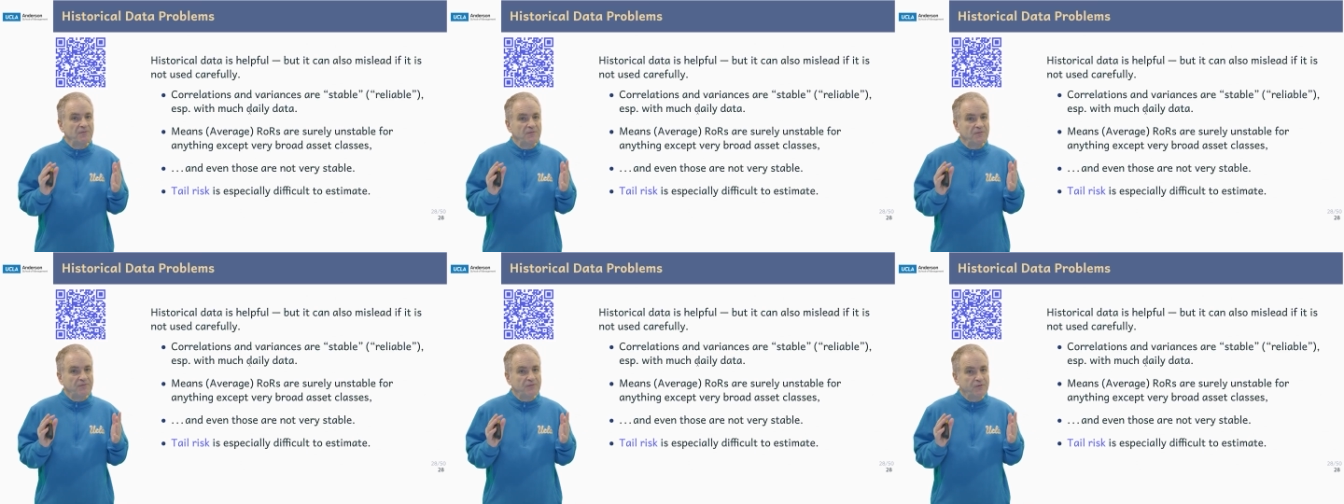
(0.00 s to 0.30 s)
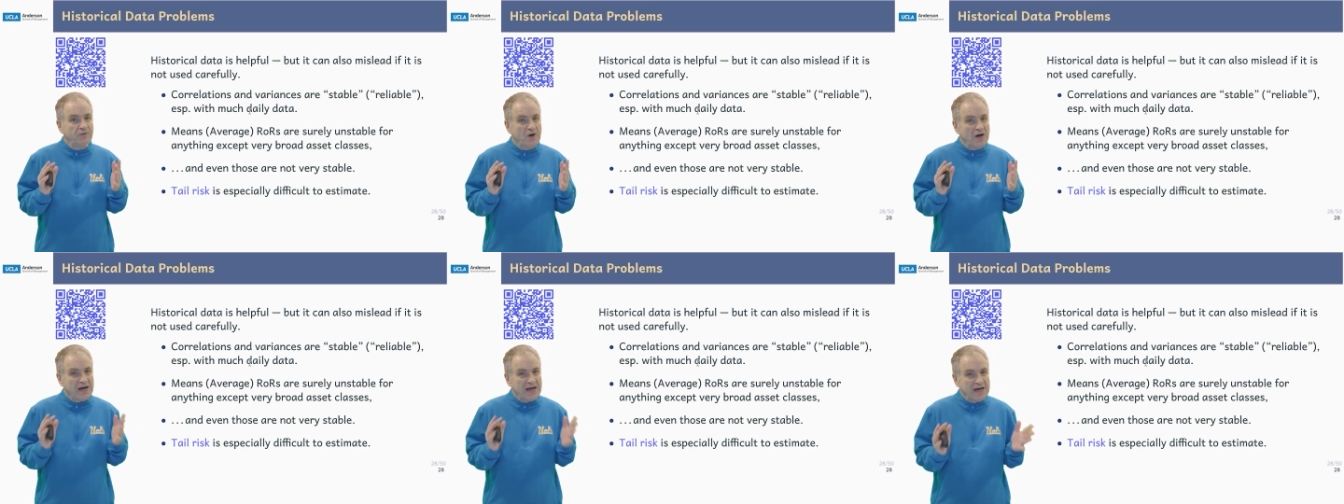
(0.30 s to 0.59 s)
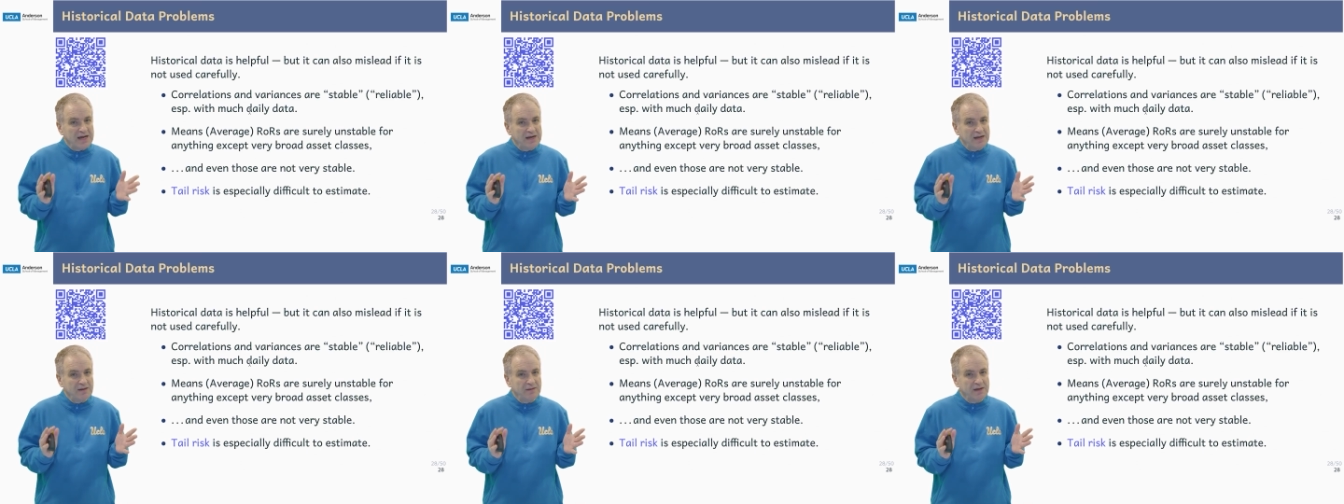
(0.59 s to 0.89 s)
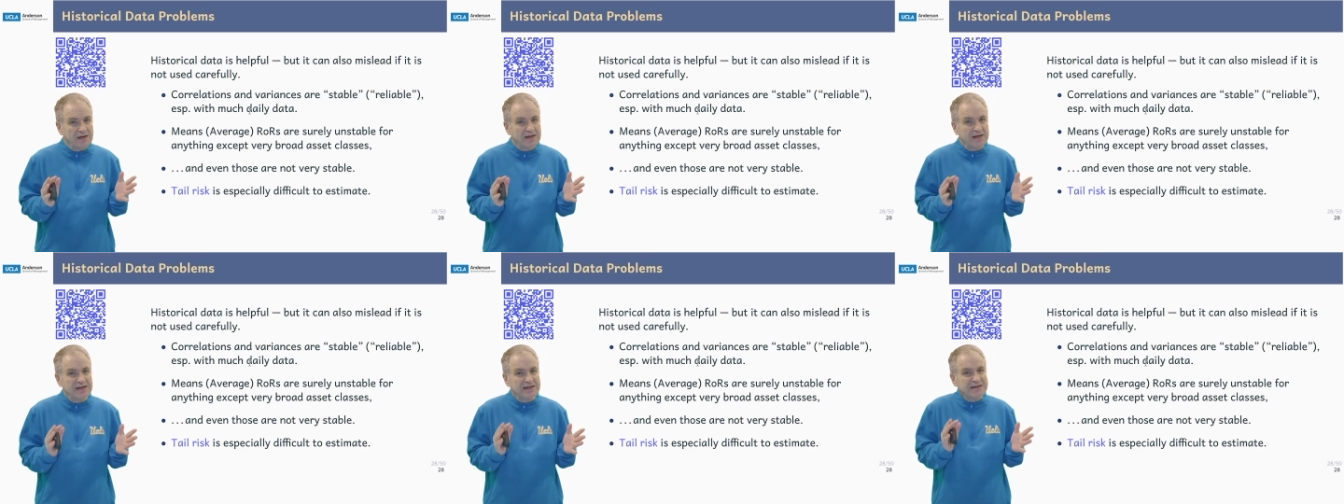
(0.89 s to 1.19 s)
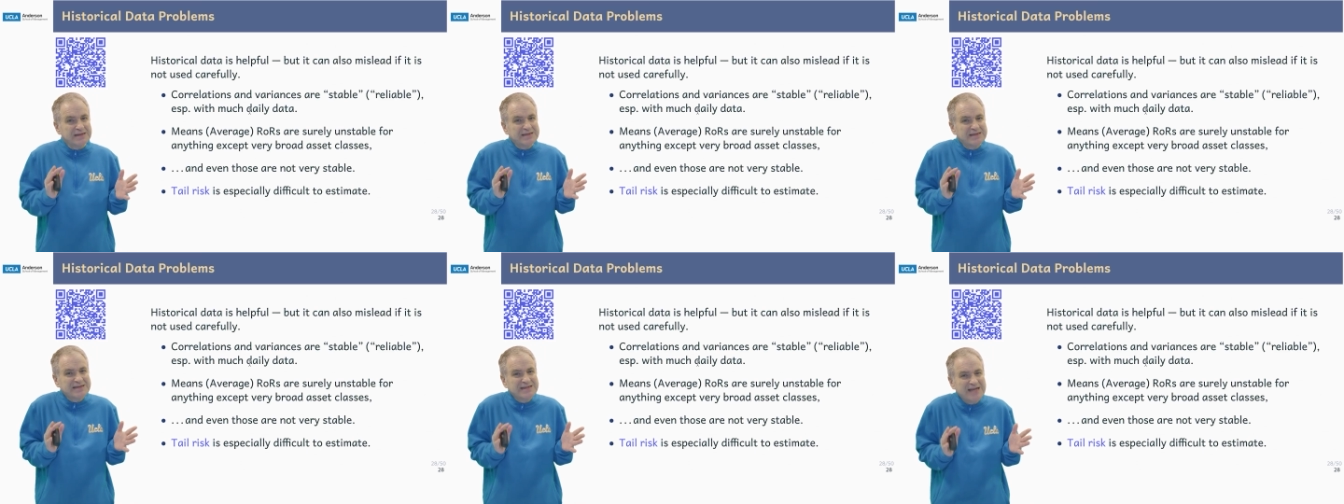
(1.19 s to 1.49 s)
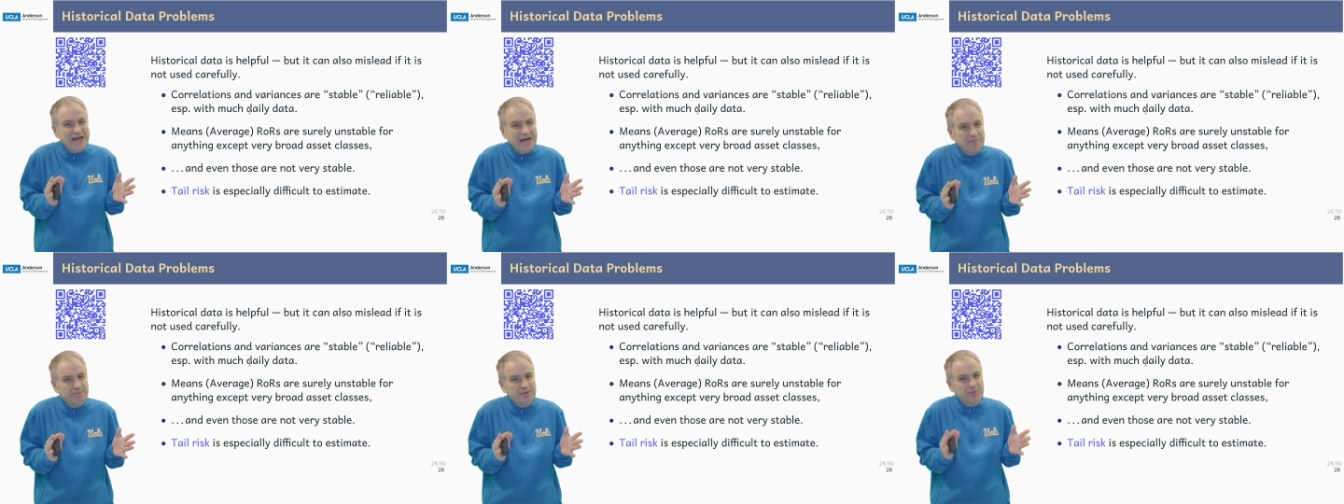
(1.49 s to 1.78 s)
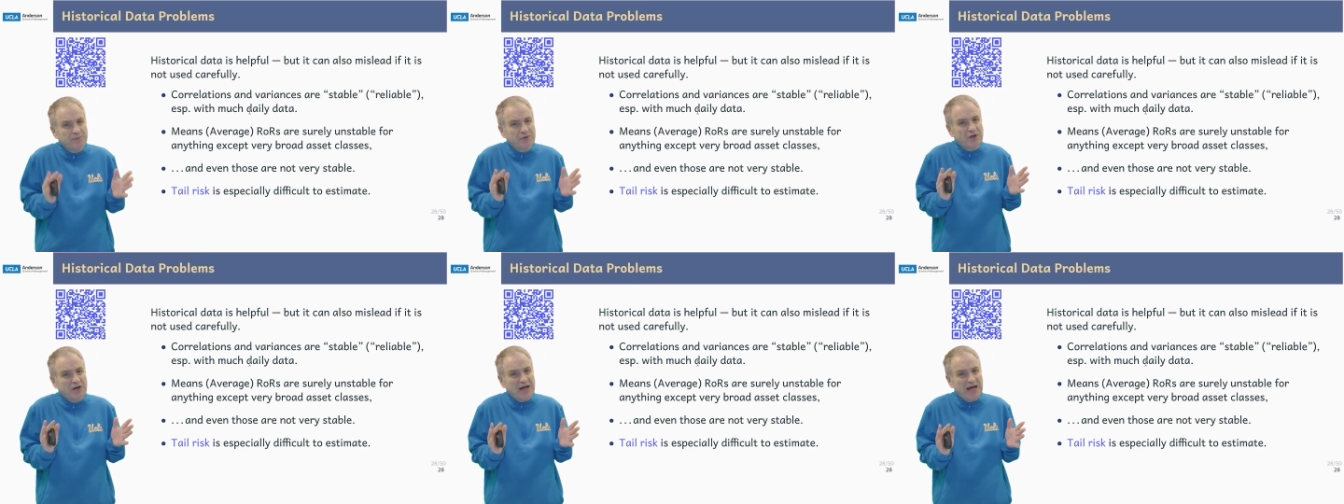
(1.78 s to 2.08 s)
for anything except
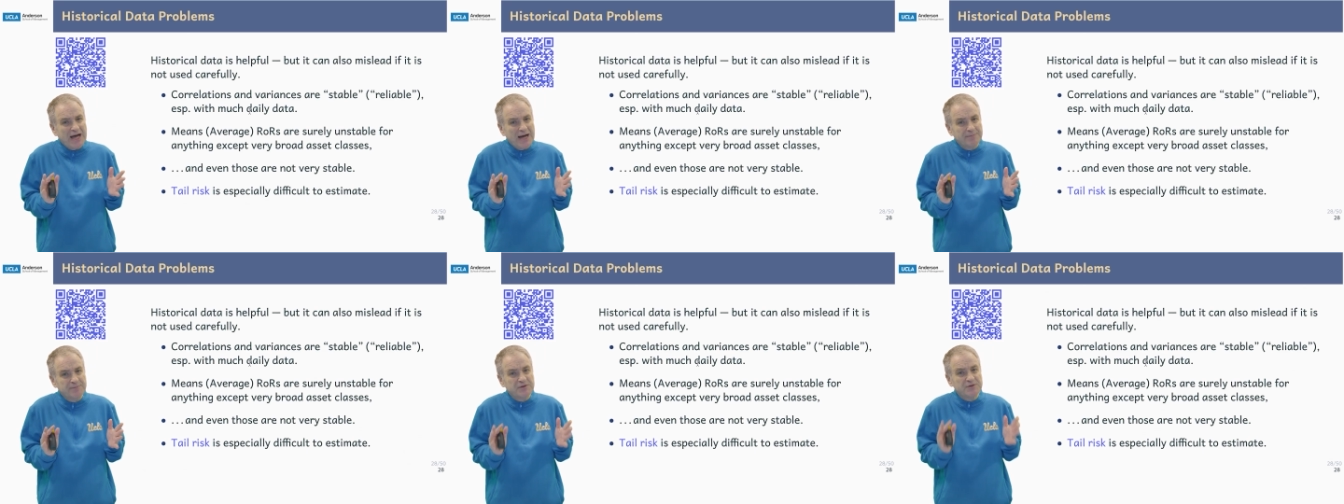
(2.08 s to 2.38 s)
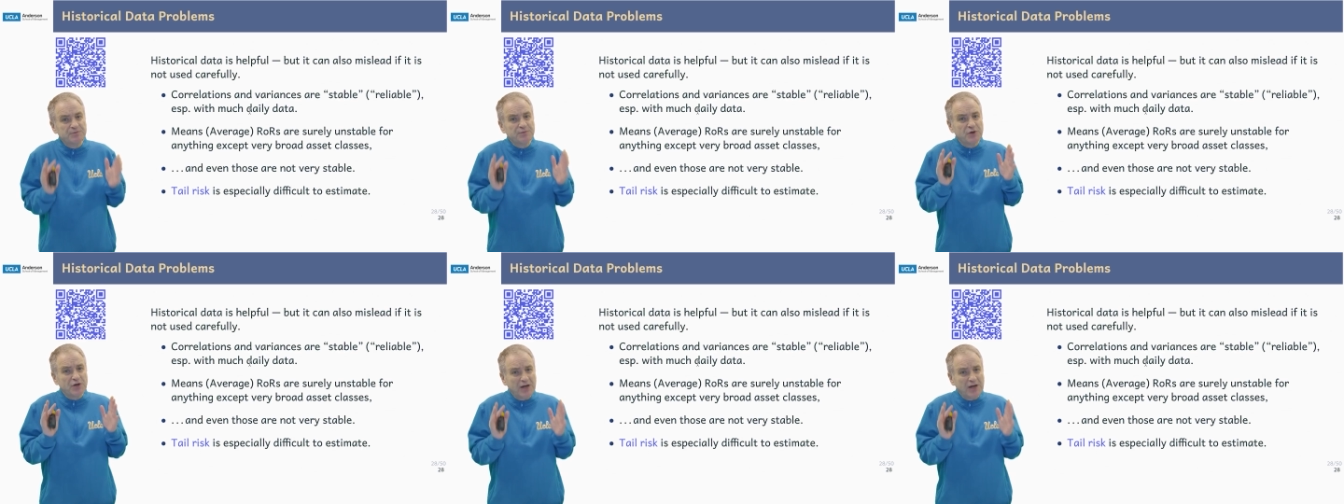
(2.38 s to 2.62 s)
perhaps